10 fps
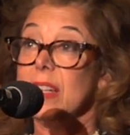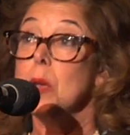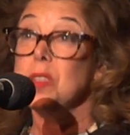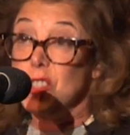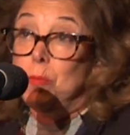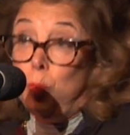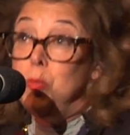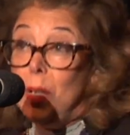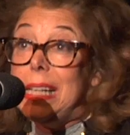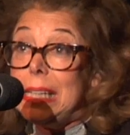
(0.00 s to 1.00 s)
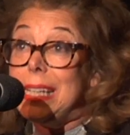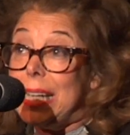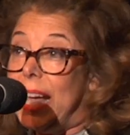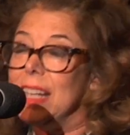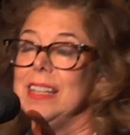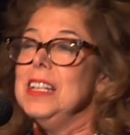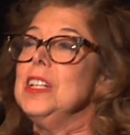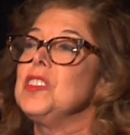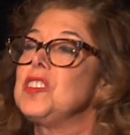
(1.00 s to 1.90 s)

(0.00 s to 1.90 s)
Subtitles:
It was really late.